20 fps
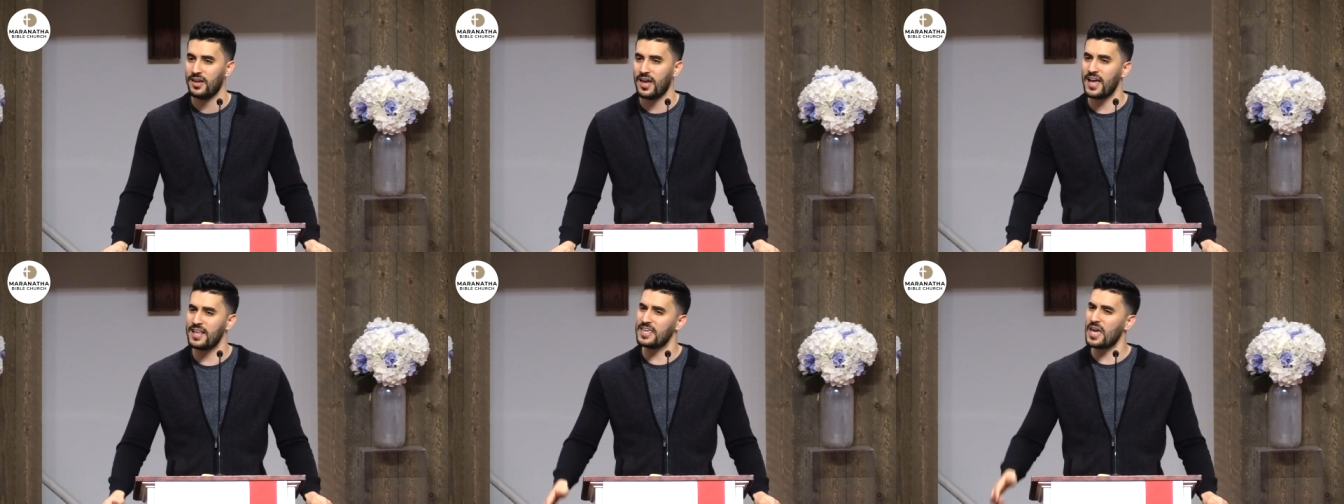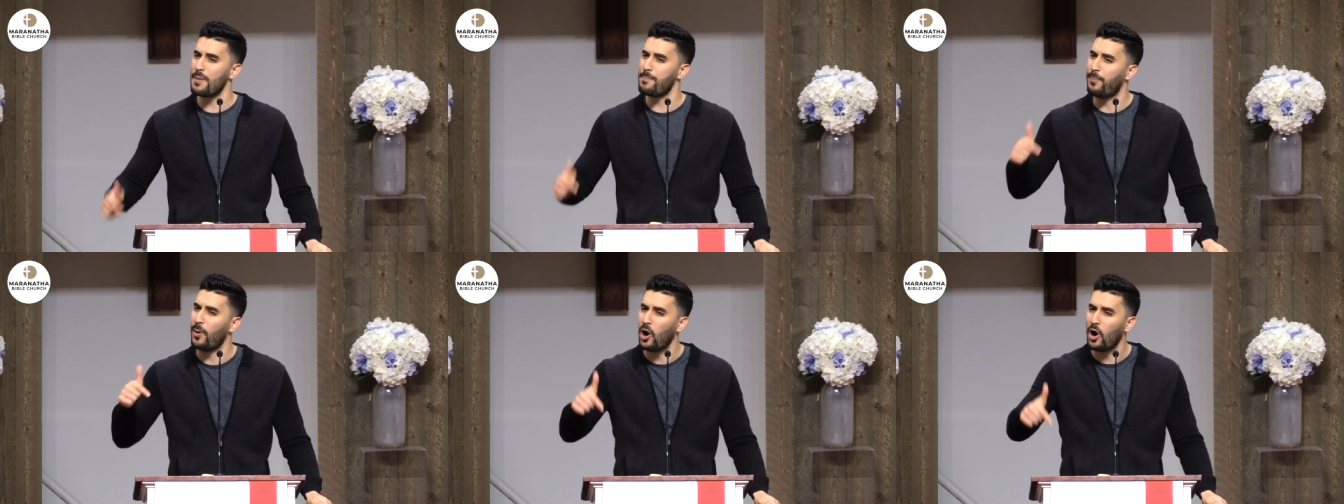And
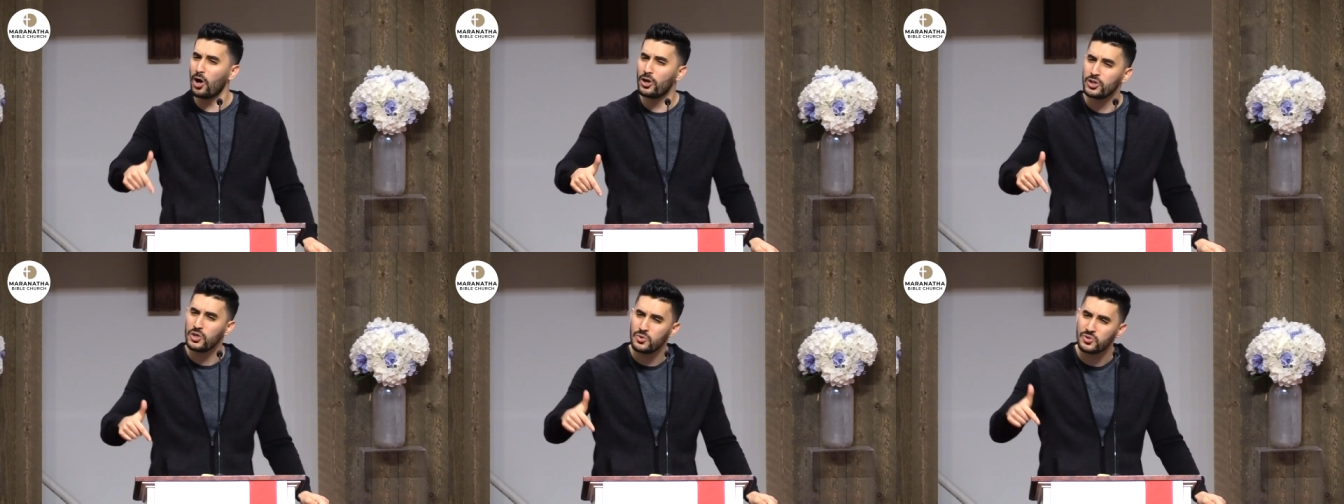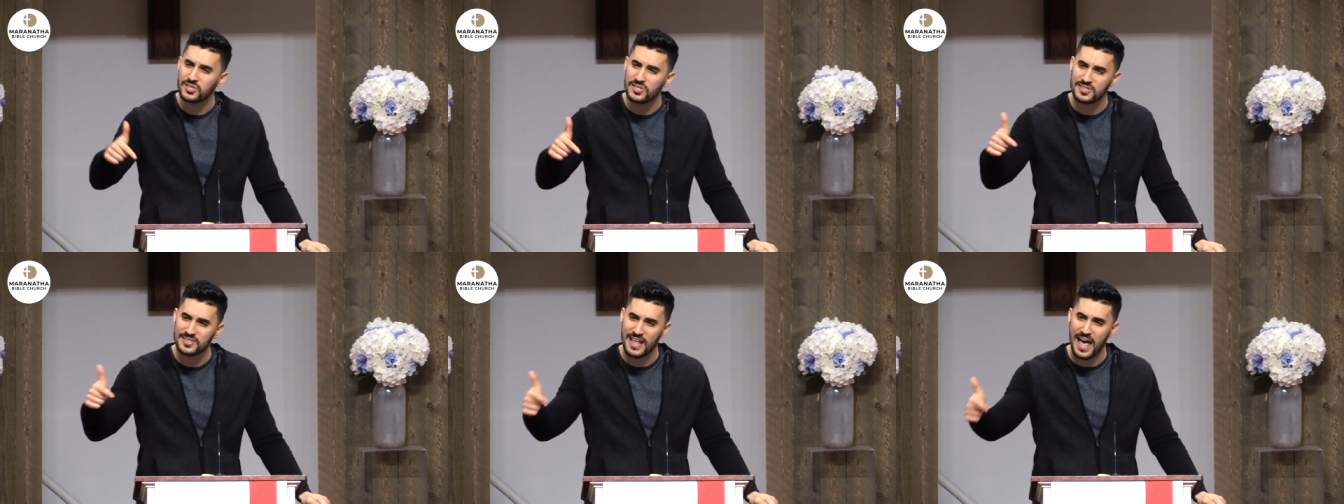yet, Paul
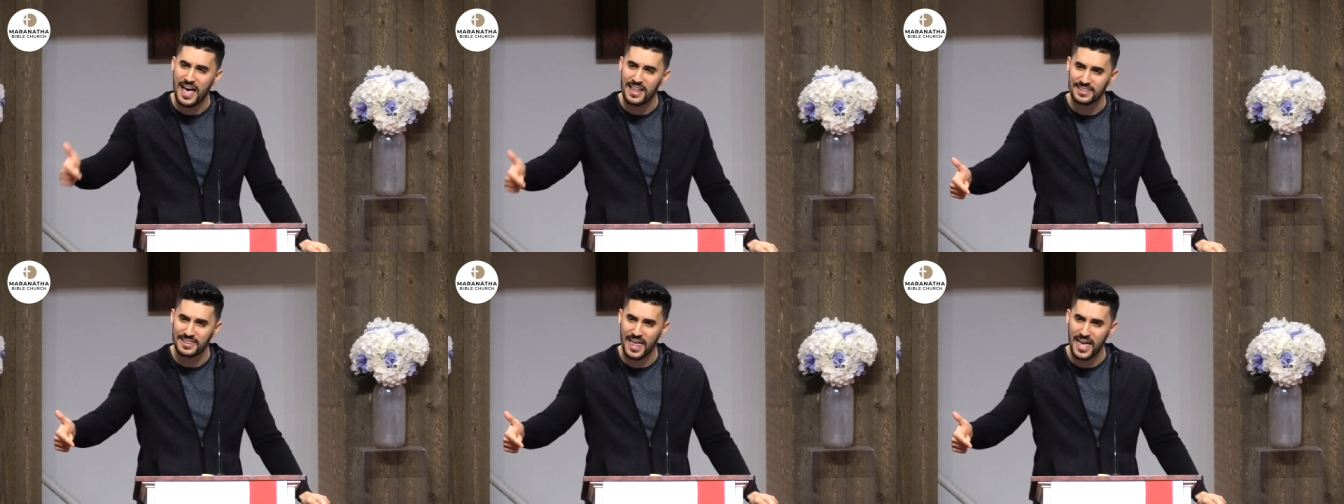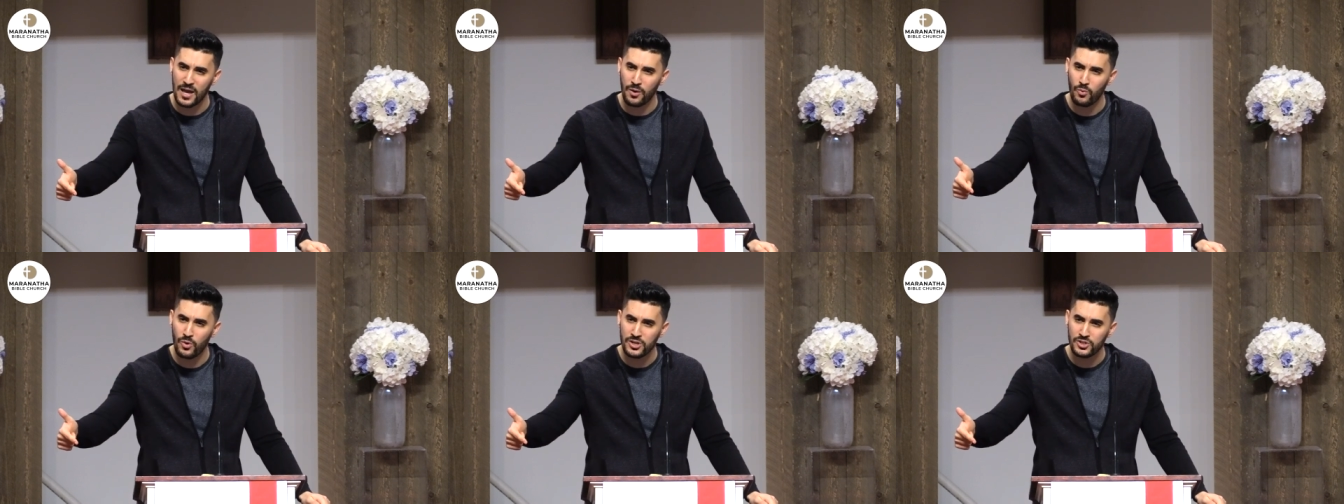uses that
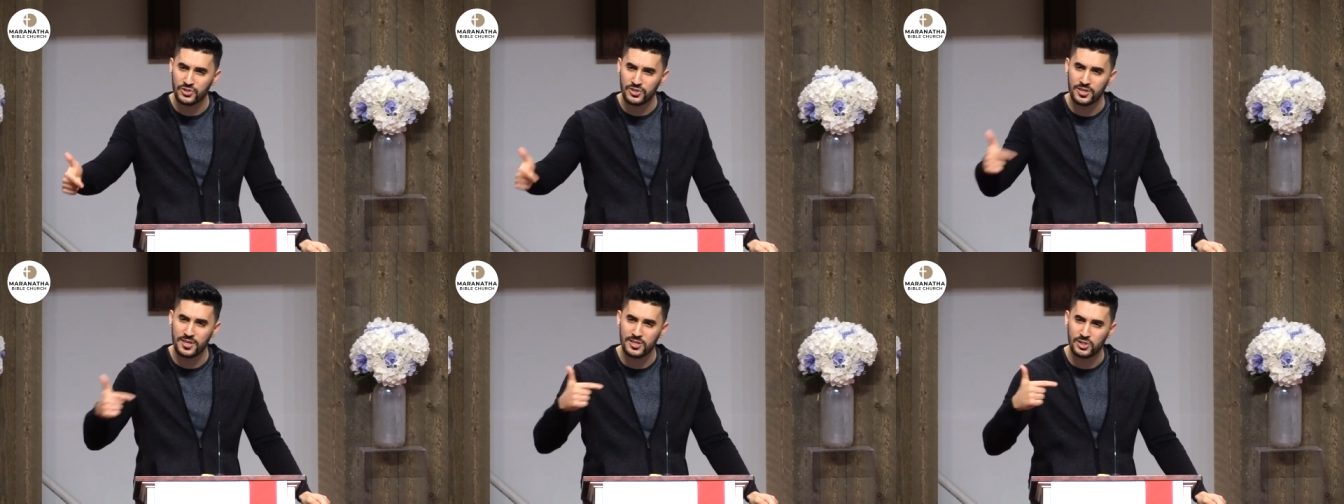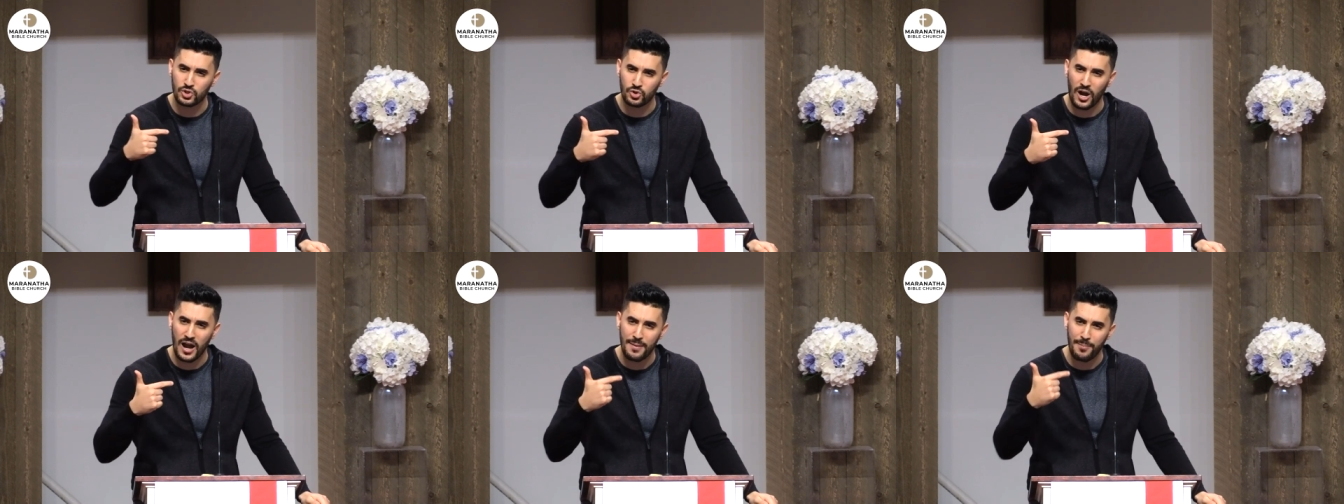language to
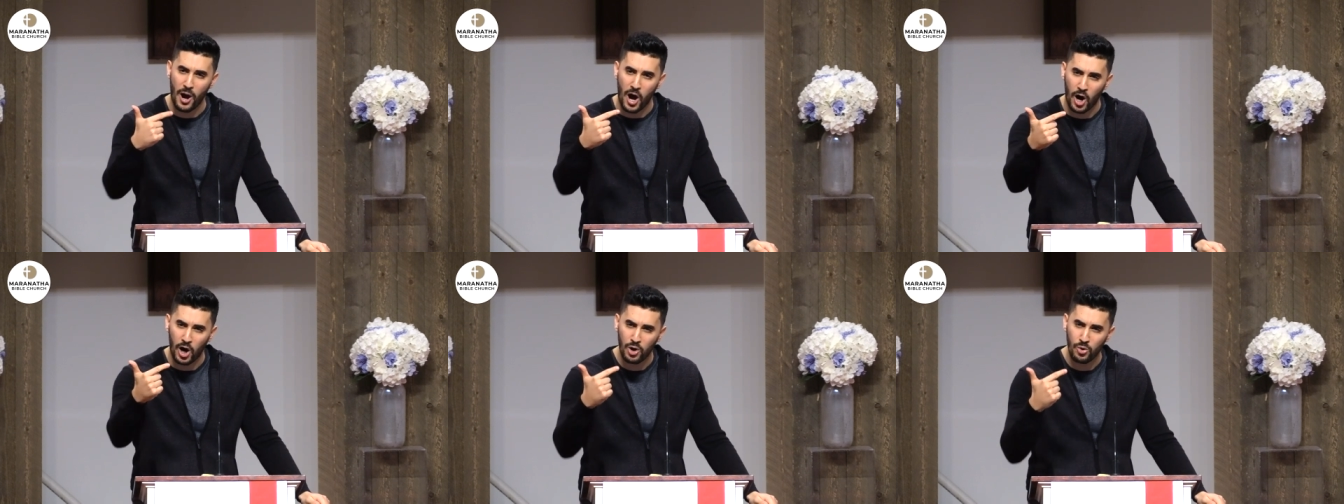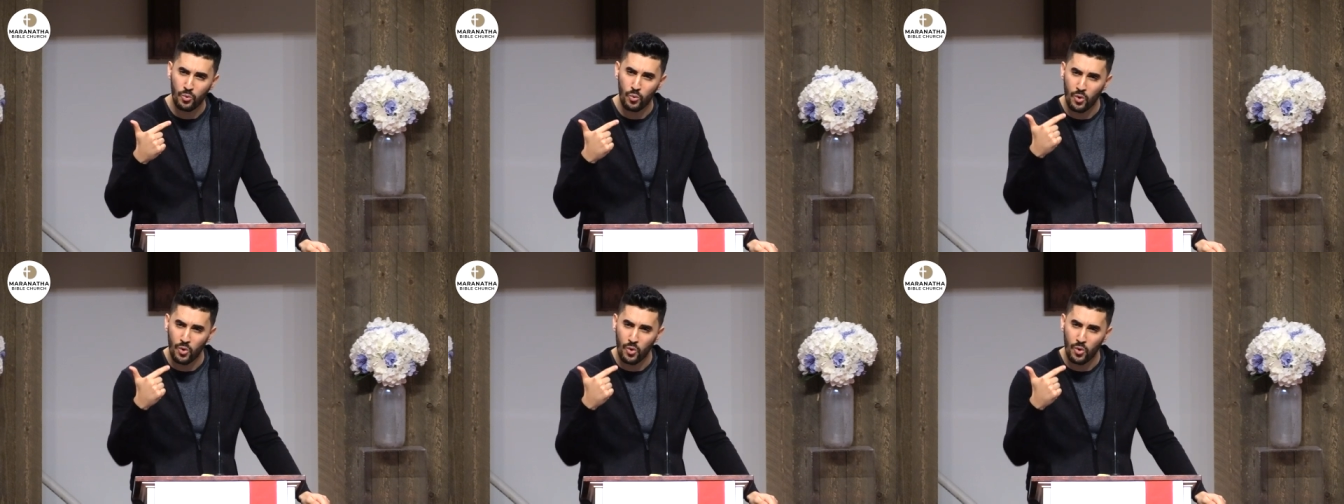describe our